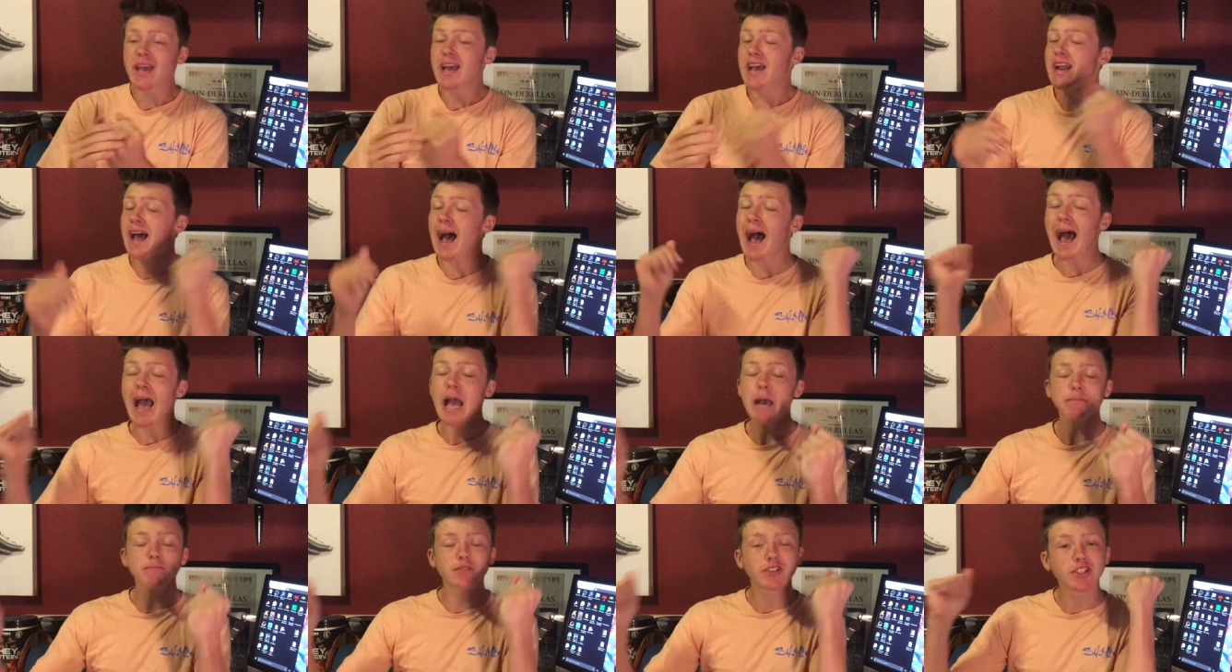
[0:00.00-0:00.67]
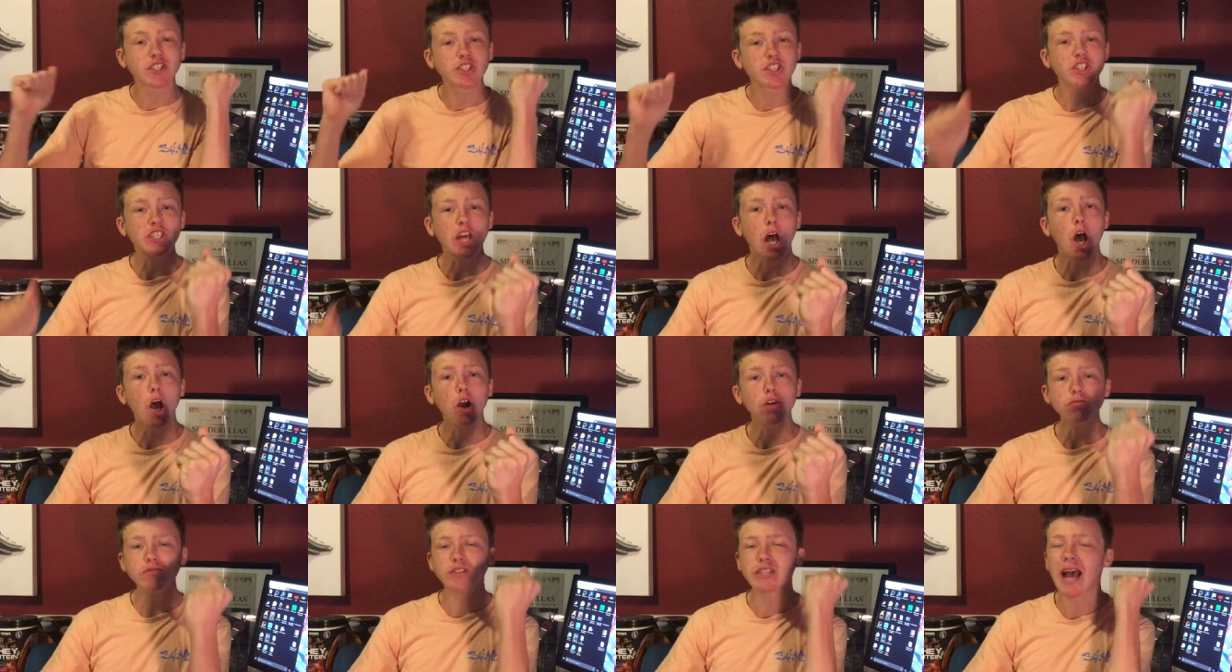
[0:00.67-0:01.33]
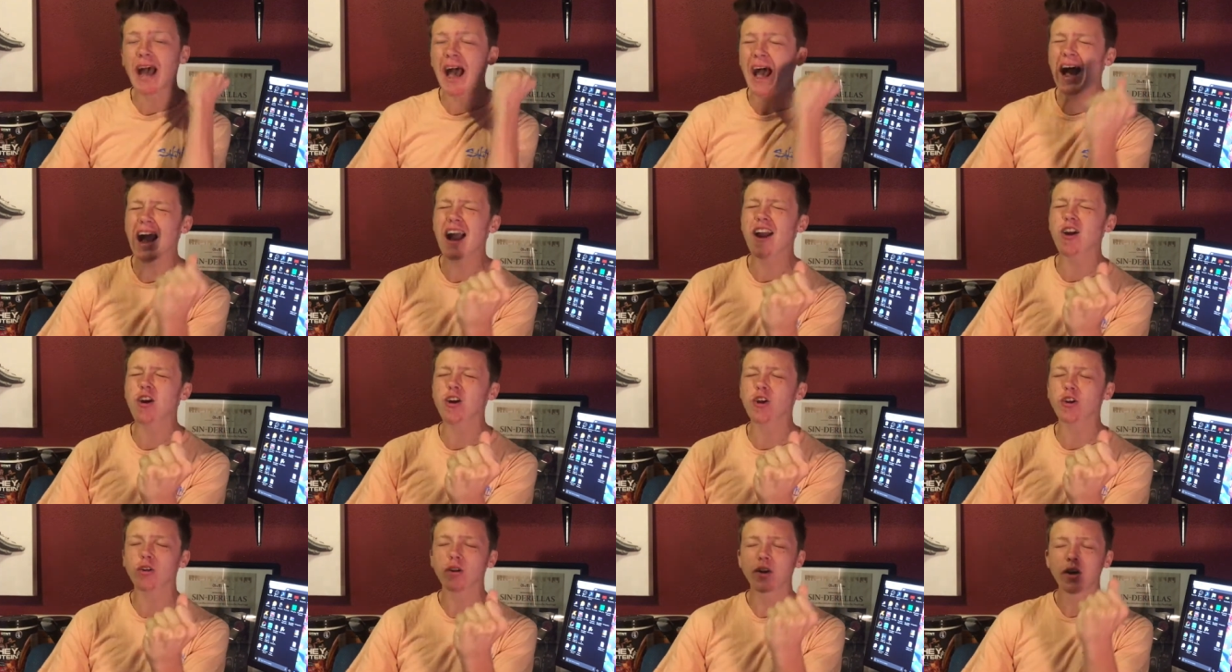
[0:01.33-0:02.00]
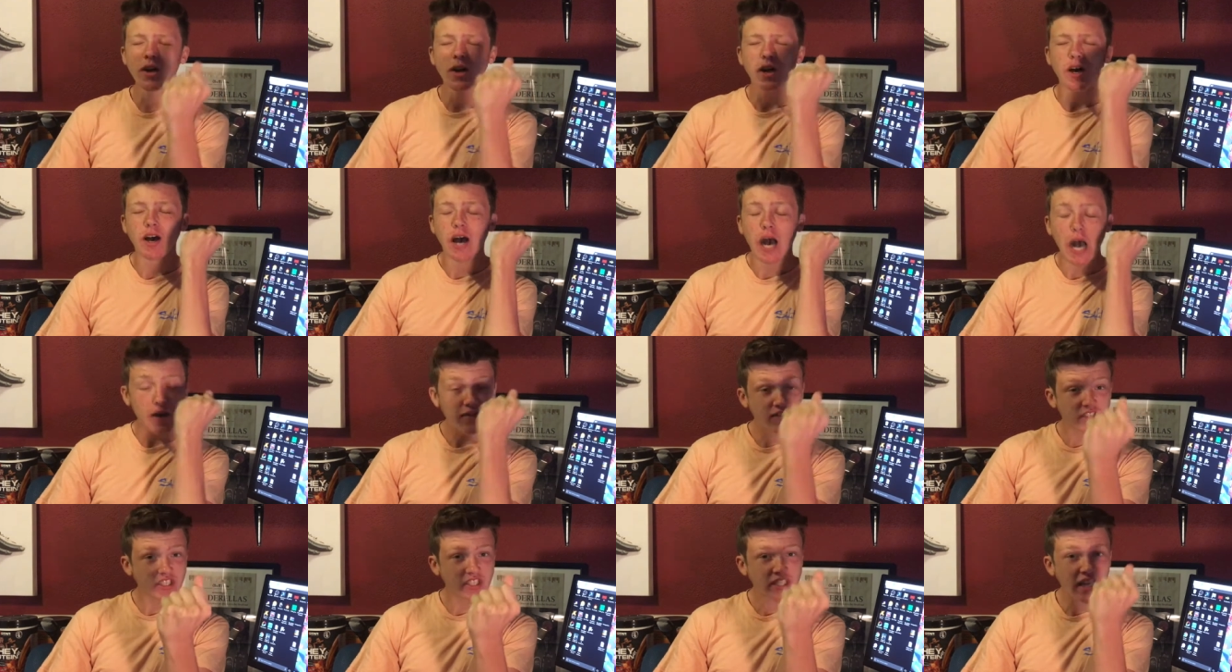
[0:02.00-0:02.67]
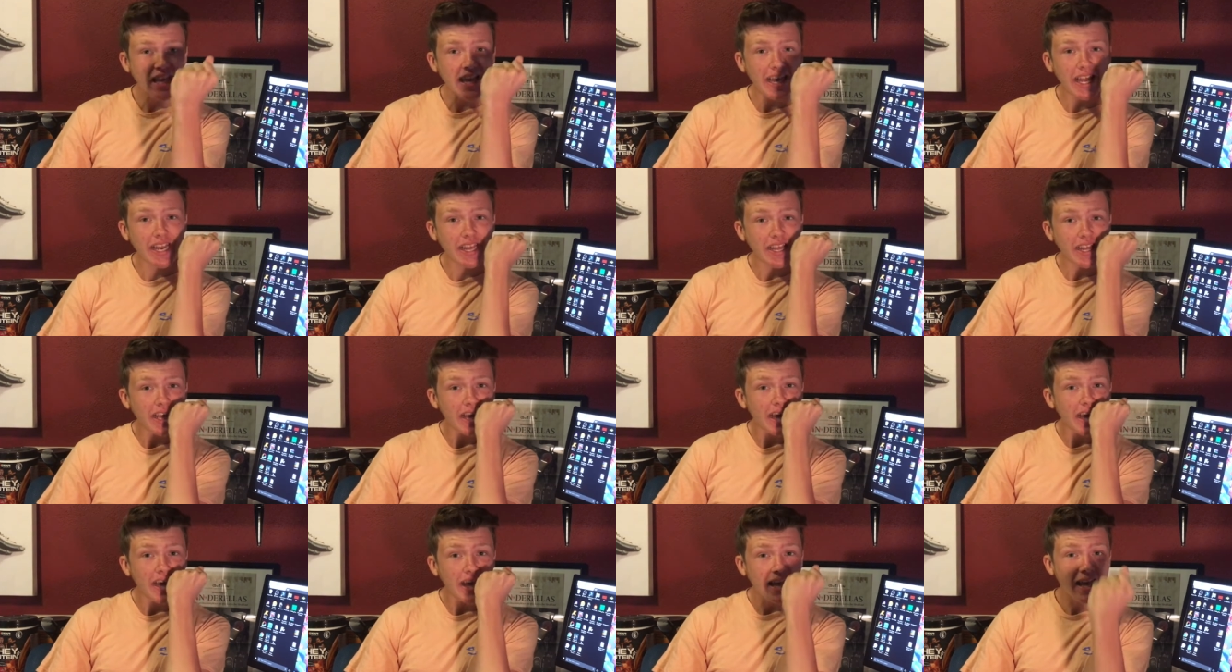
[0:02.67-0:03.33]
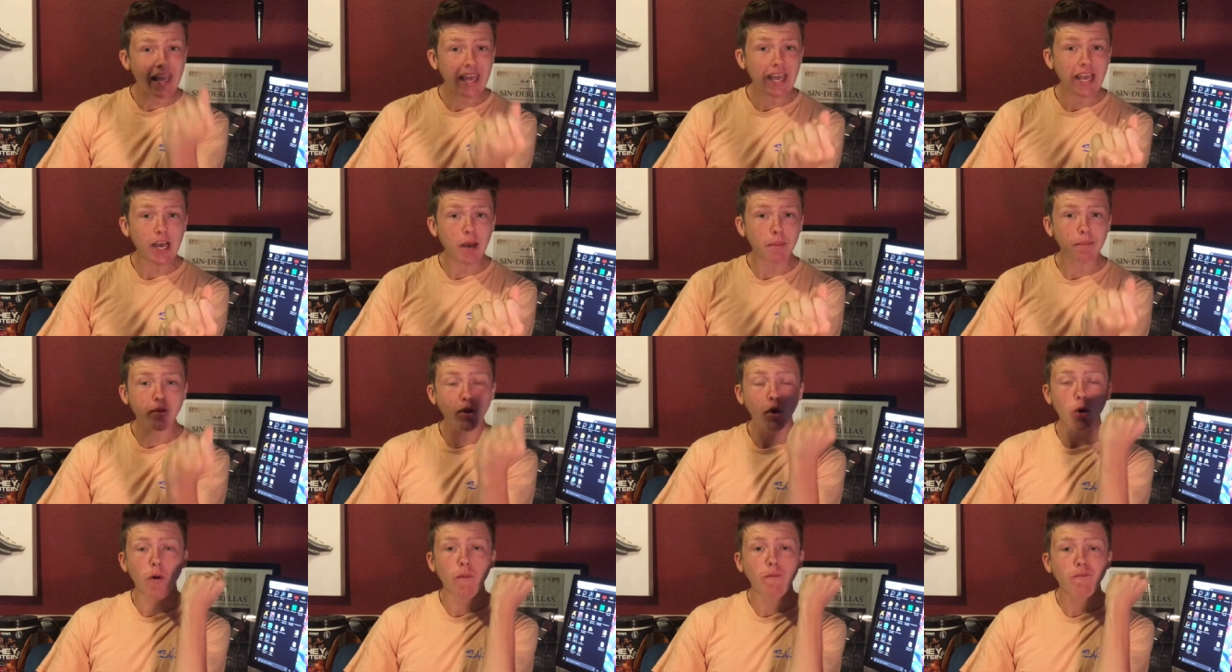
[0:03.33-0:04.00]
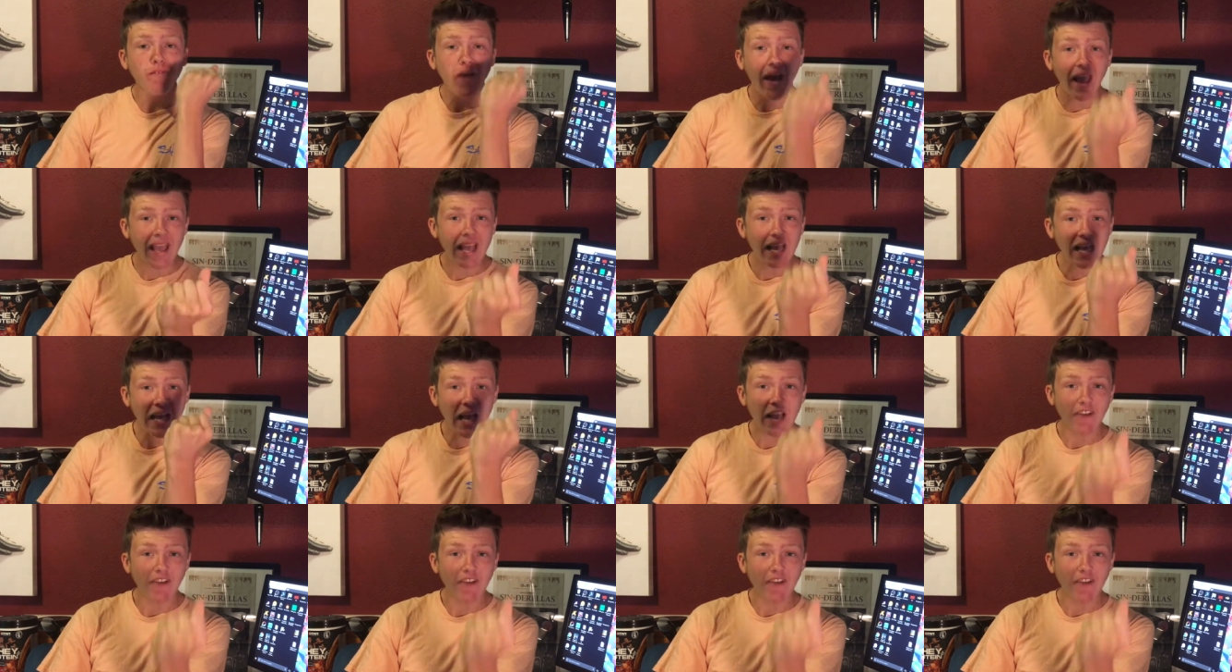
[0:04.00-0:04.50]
and I am so tired of seeing him doing fake